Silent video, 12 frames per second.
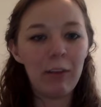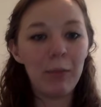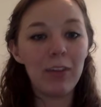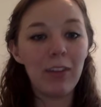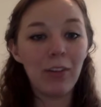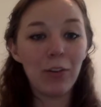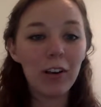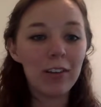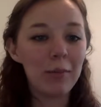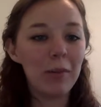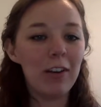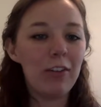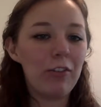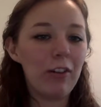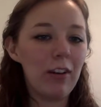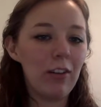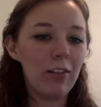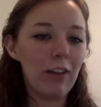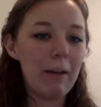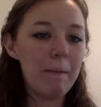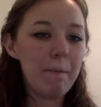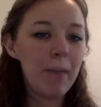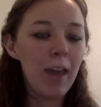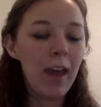represent the tourism industry in Utah.
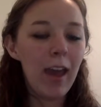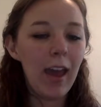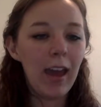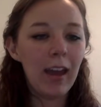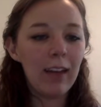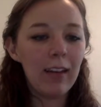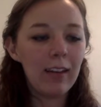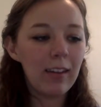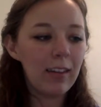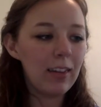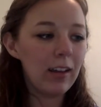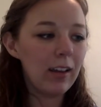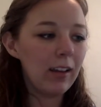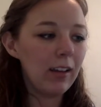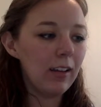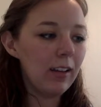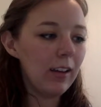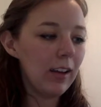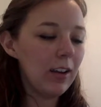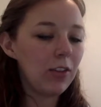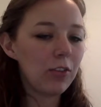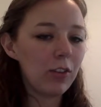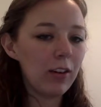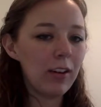And the
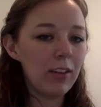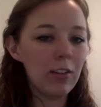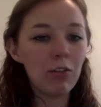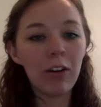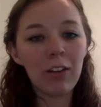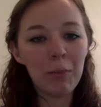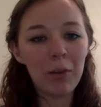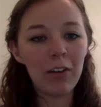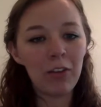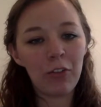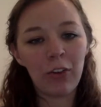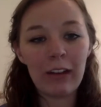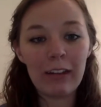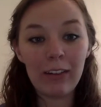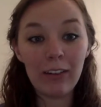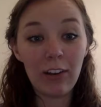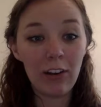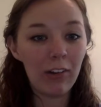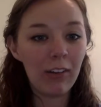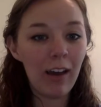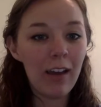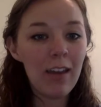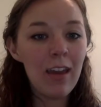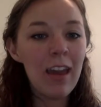tourism industry, at least in
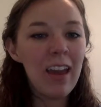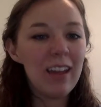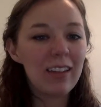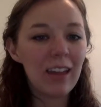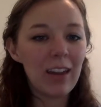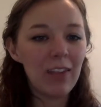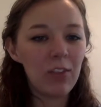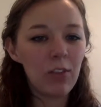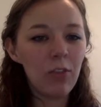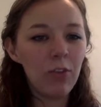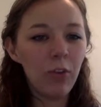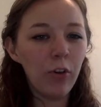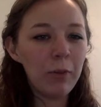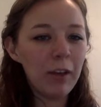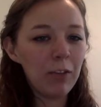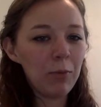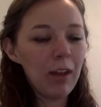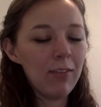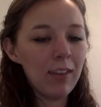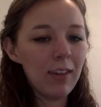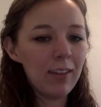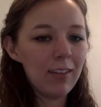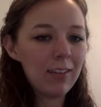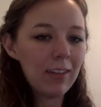Utah, is kind of twofold because we have
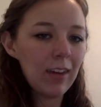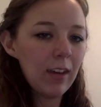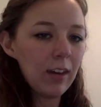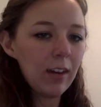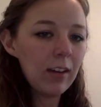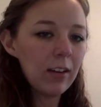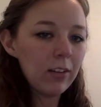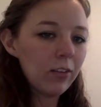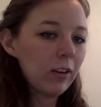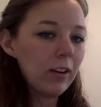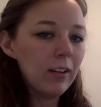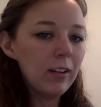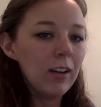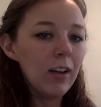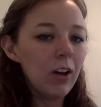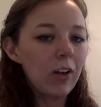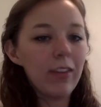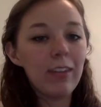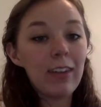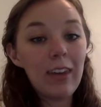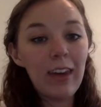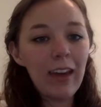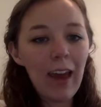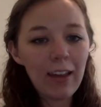the skiing industry, or the
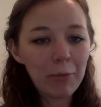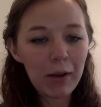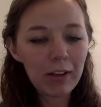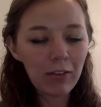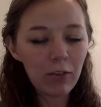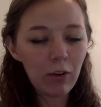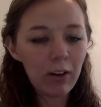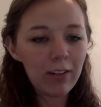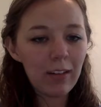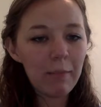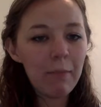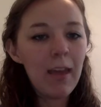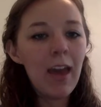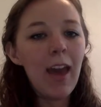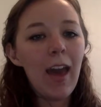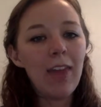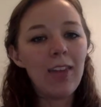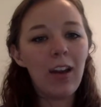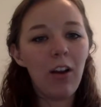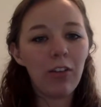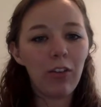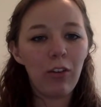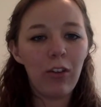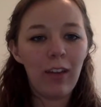skiing aspect of tourism, and then
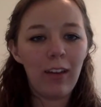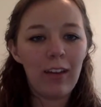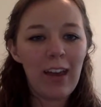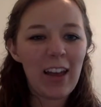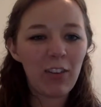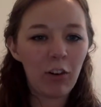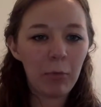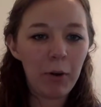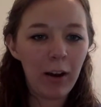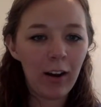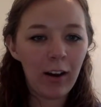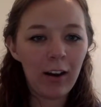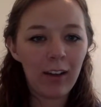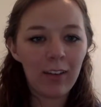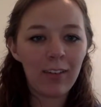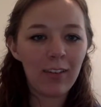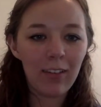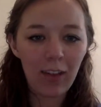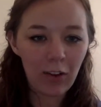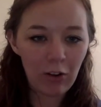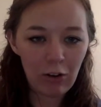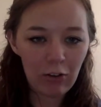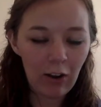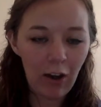also the national parks, southern
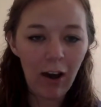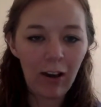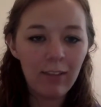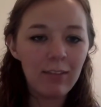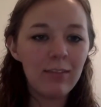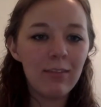Utah